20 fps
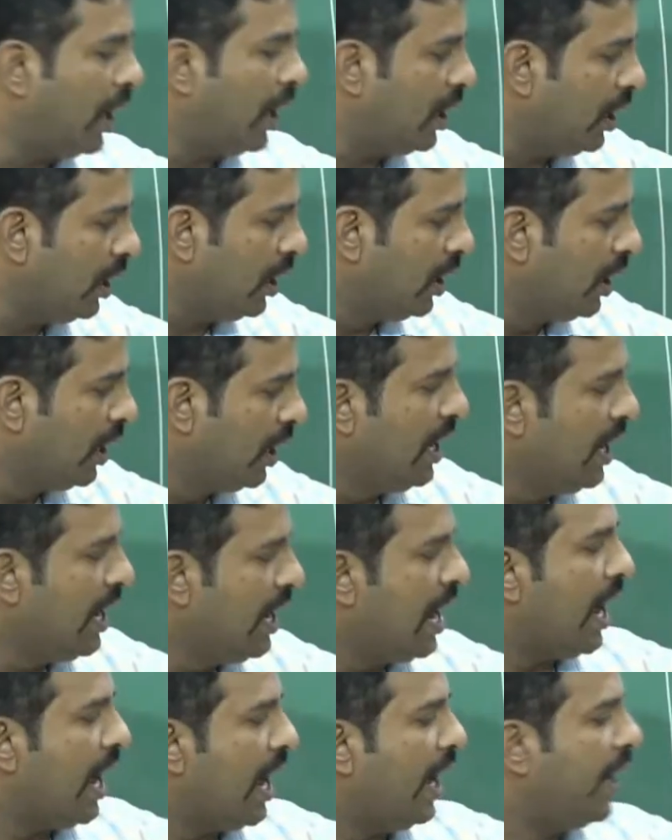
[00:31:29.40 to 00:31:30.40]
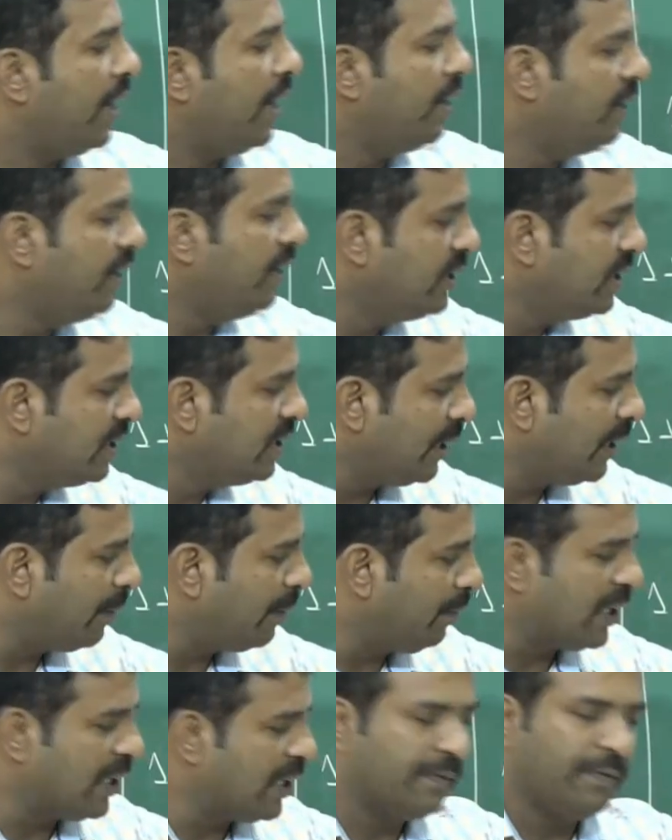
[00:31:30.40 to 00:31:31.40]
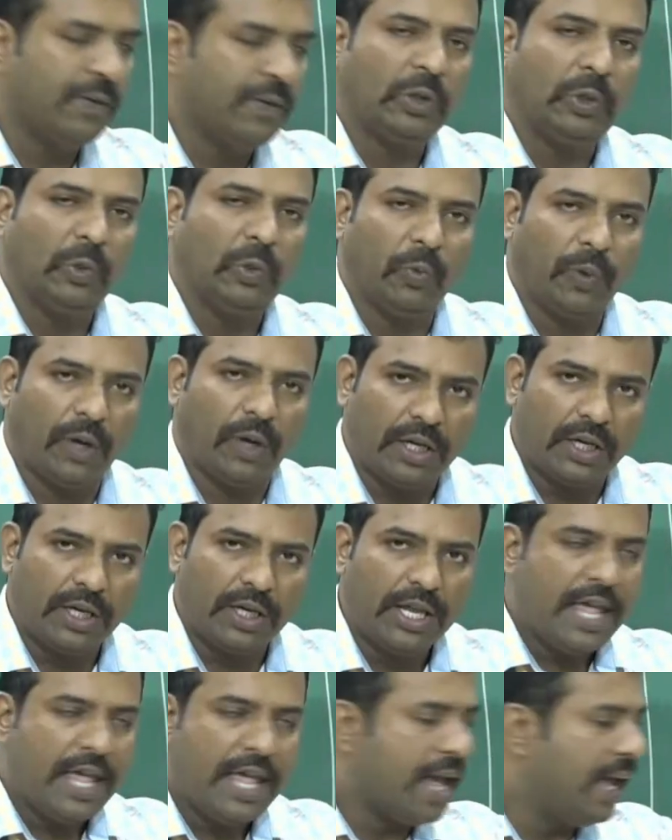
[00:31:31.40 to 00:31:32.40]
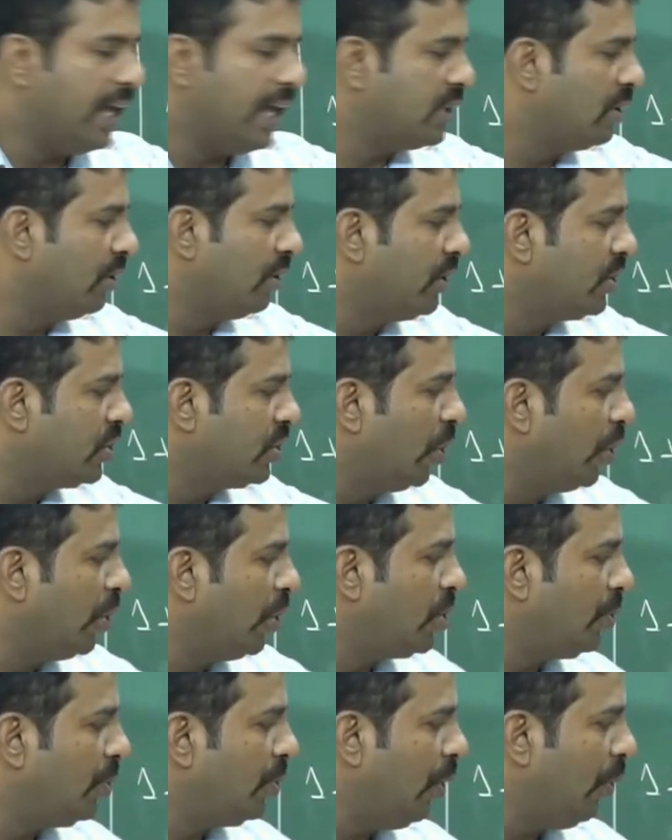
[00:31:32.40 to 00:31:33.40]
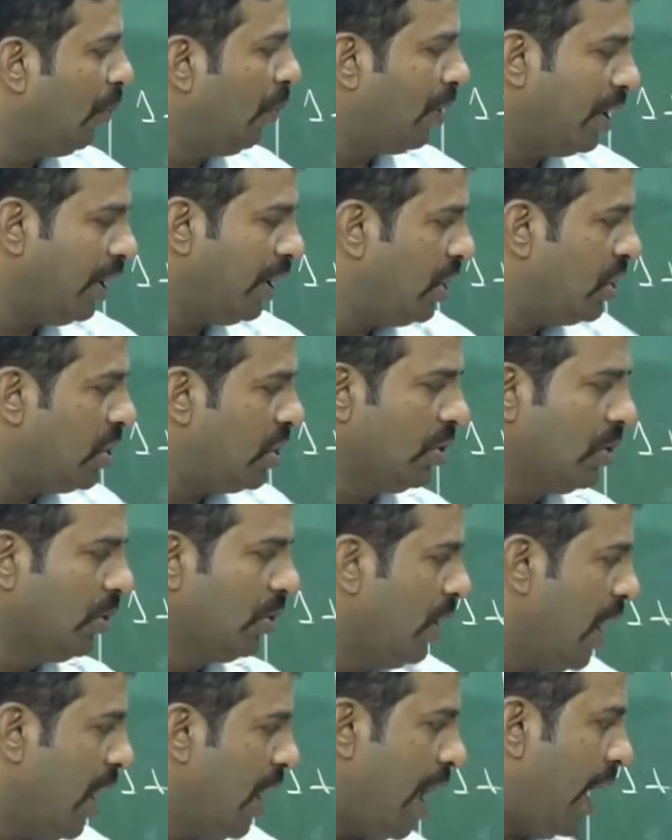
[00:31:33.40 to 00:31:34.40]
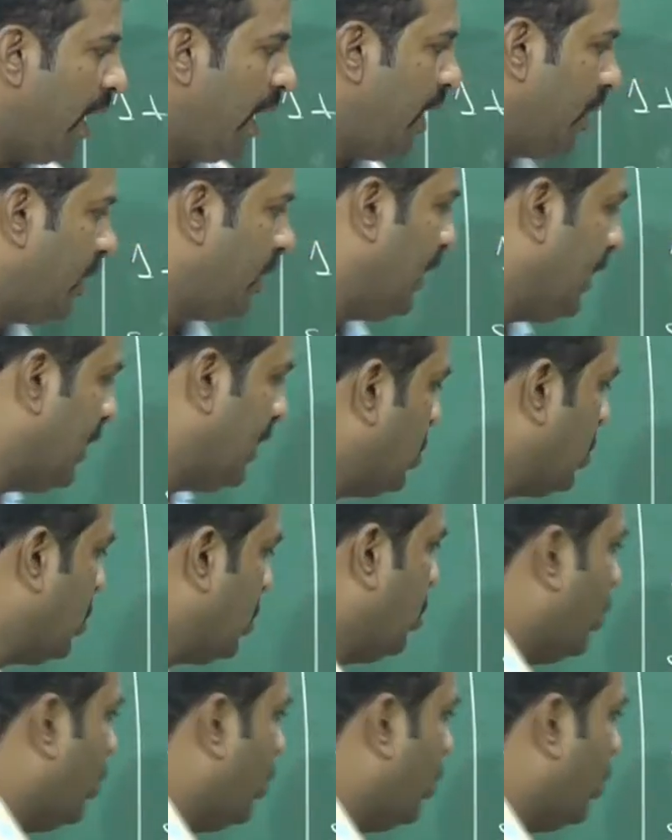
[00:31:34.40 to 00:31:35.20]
1, and this is replaced with 1. Hence, now this is going to be 1 into anything